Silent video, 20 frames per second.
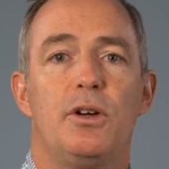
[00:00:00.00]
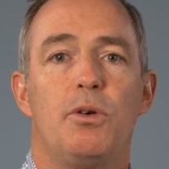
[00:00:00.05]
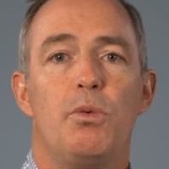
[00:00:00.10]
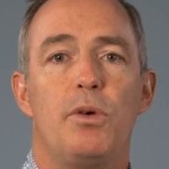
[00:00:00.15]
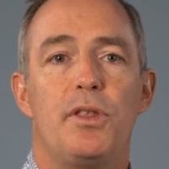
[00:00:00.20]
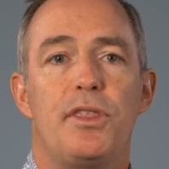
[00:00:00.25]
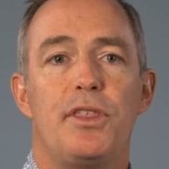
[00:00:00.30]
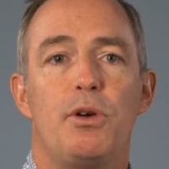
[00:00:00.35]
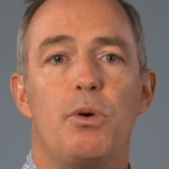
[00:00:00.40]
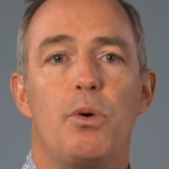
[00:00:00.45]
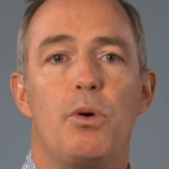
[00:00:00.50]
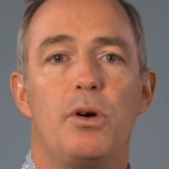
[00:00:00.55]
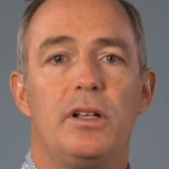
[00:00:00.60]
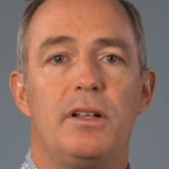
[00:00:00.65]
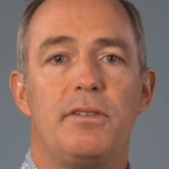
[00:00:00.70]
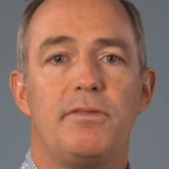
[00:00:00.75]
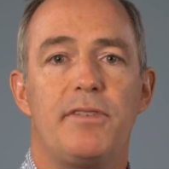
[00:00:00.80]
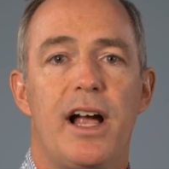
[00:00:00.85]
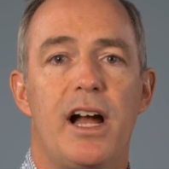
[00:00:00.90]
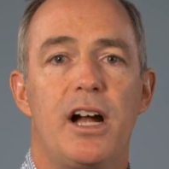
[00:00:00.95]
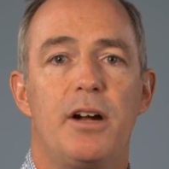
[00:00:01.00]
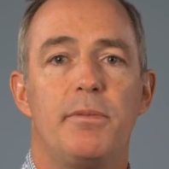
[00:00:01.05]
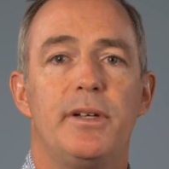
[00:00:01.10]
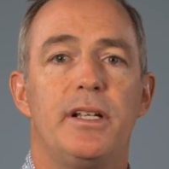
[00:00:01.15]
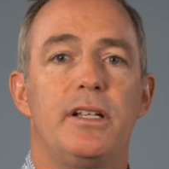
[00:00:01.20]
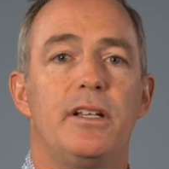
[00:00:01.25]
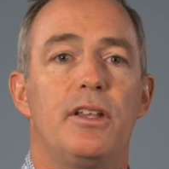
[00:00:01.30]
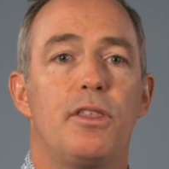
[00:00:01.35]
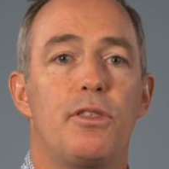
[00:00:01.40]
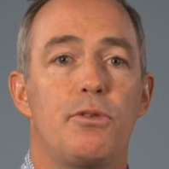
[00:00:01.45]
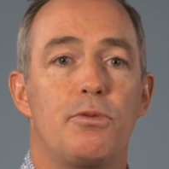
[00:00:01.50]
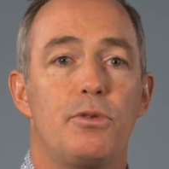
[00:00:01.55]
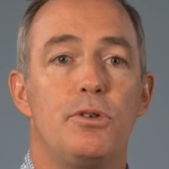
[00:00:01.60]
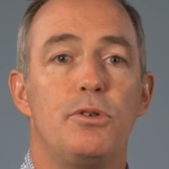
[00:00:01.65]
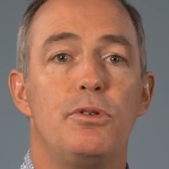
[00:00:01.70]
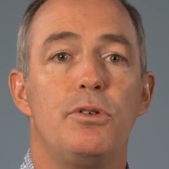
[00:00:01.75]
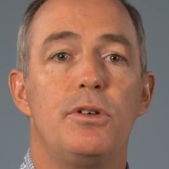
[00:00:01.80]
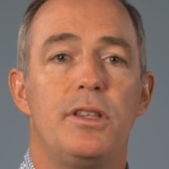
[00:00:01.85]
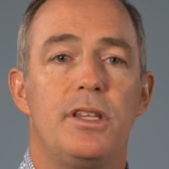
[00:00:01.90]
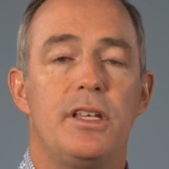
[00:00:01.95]
with the oral environment
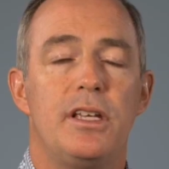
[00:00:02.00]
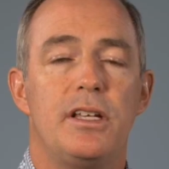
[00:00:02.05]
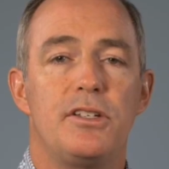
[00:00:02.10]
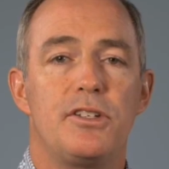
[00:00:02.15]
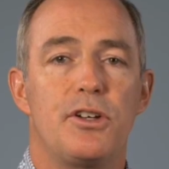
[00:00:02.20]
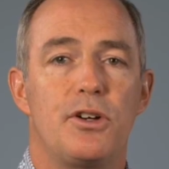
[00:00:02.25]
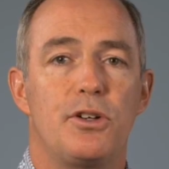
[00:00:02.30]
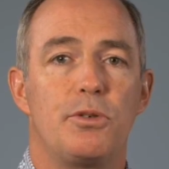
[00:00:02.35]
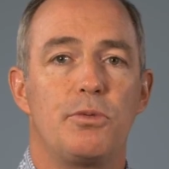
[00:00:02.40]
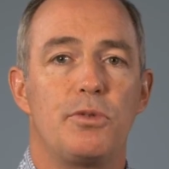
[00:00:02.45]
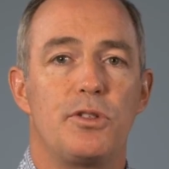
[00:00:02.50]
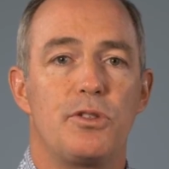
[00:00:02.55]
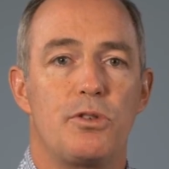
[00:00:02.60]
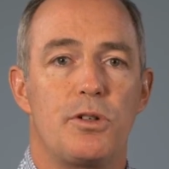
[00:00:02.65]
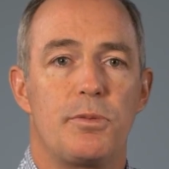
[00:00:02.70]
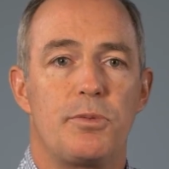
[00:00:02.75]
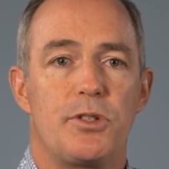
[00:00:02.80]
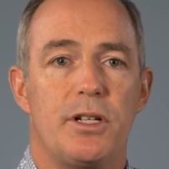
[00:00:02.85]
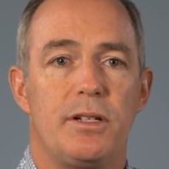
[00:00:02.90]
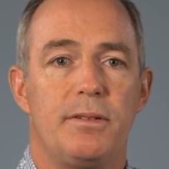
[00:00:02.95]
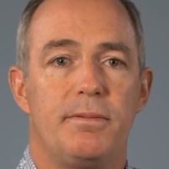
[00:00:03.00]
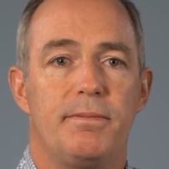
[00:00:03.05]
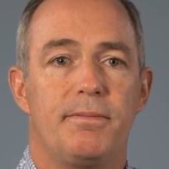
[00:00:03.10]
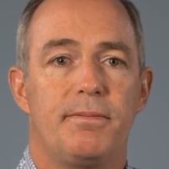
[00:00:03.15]
through the internal resorption.